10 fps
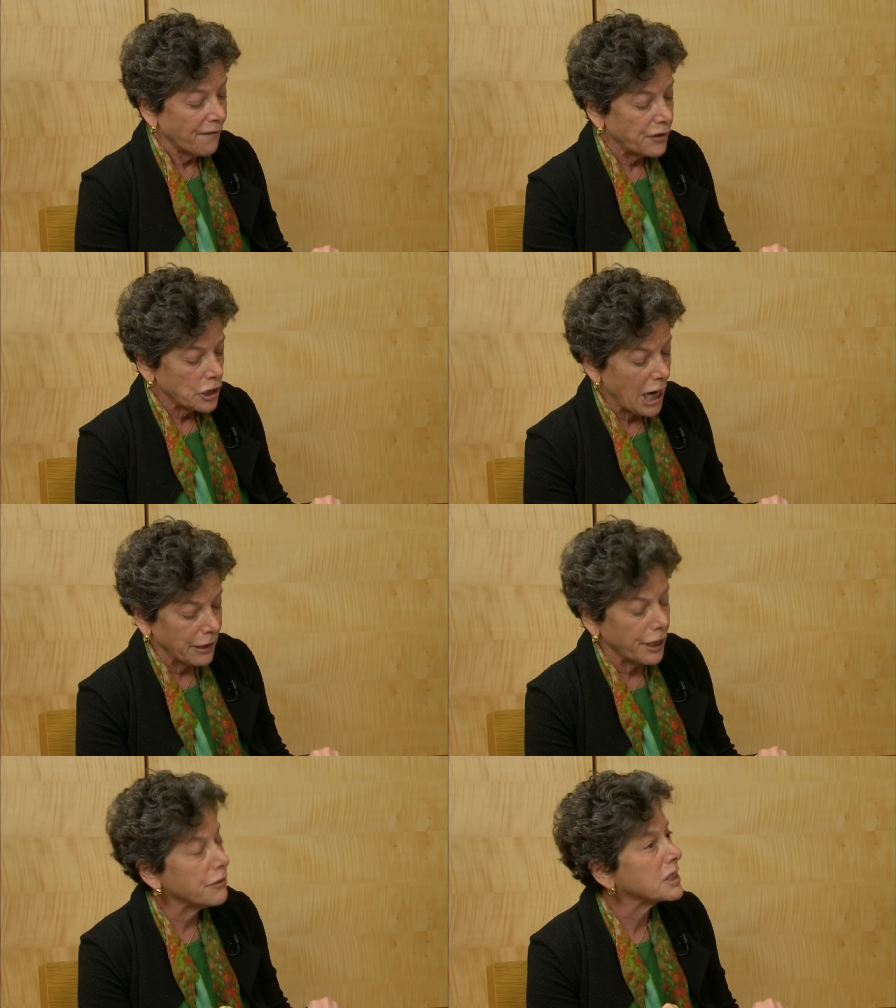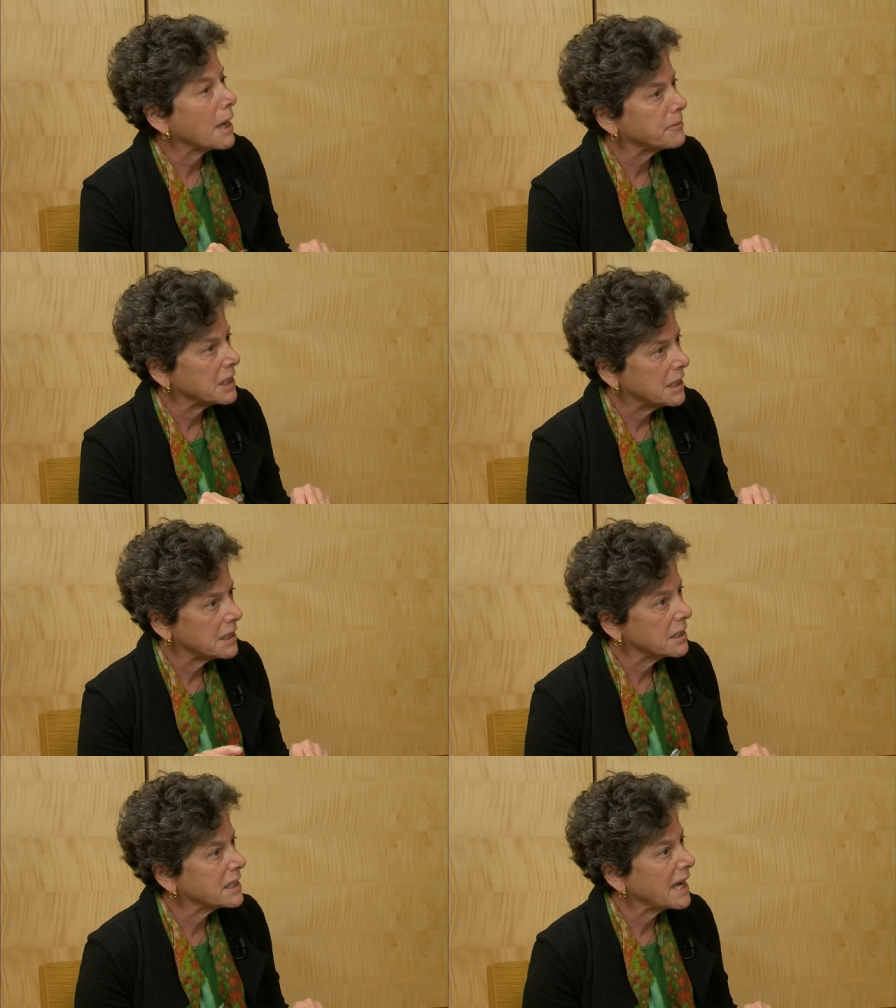for child care
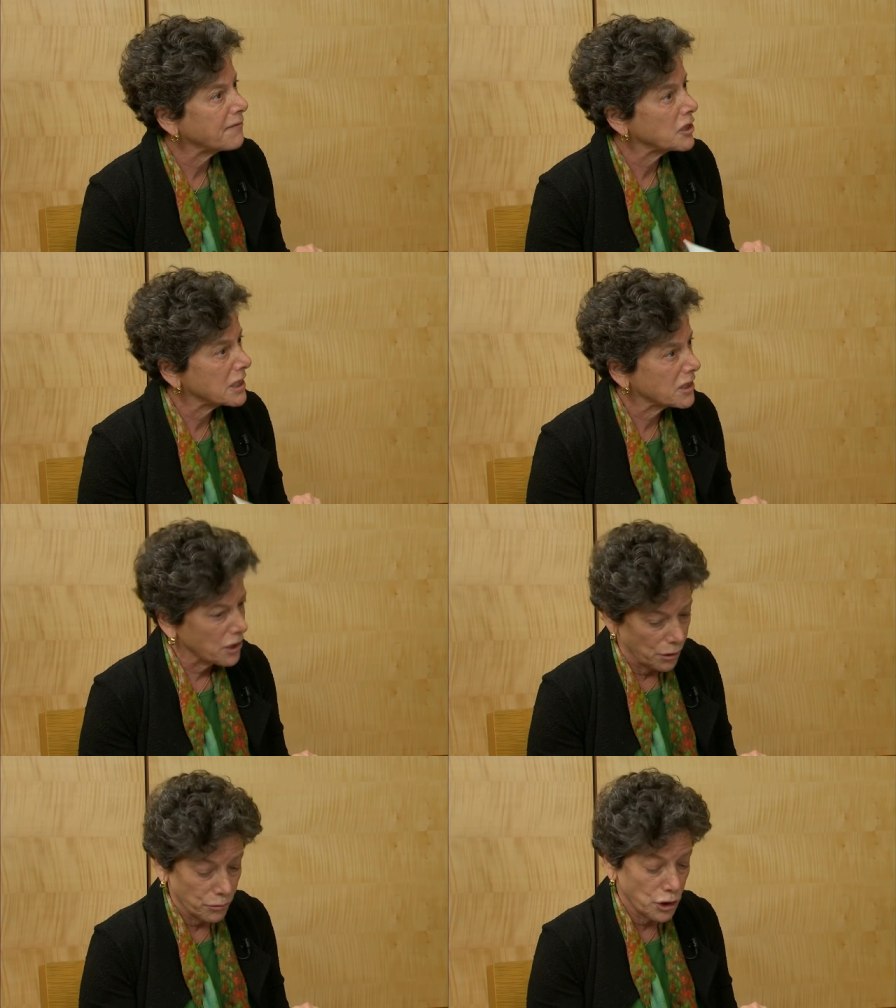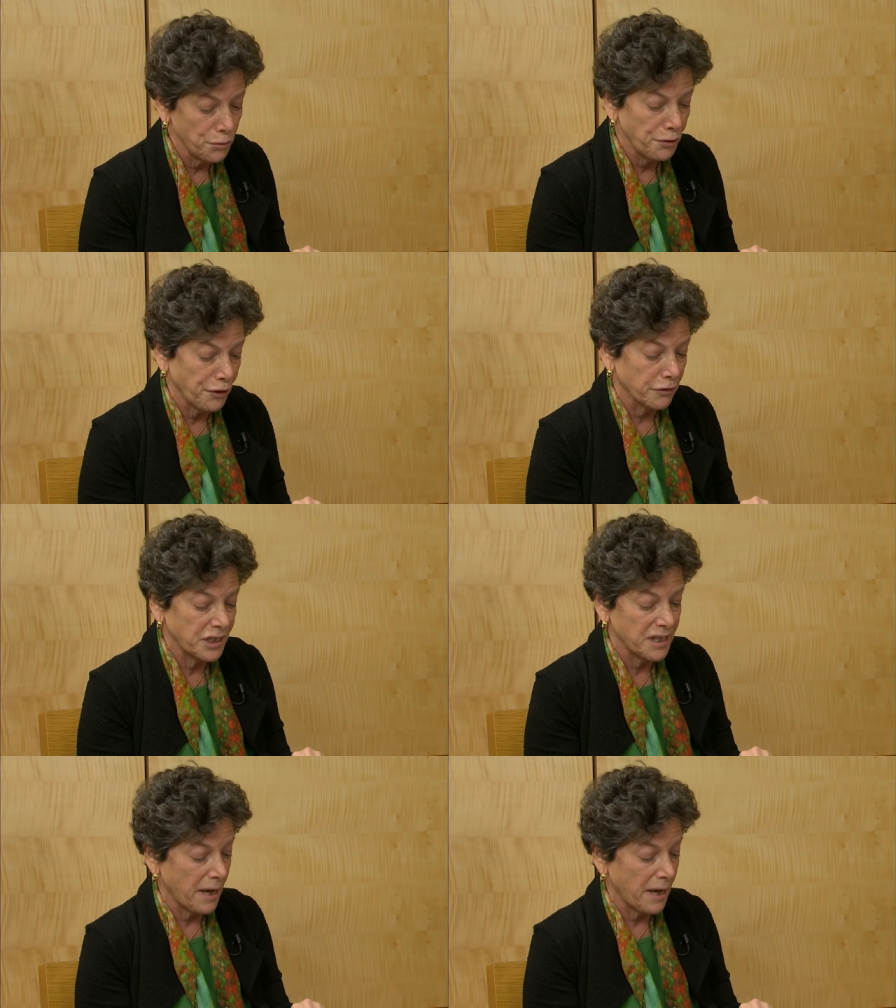subsidies in San Francisco, two thirds of